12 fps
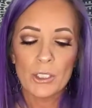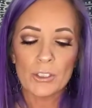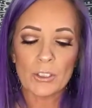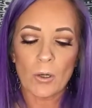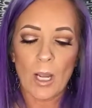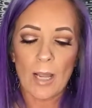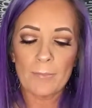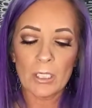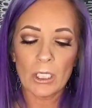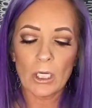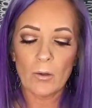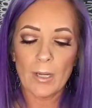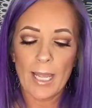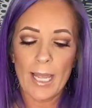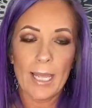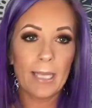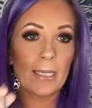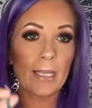So I'm gonna go
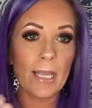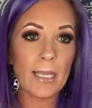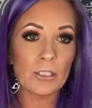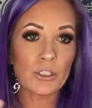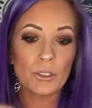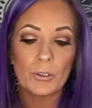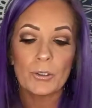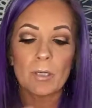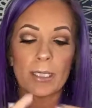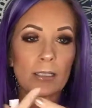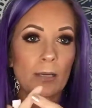ahead and show you guys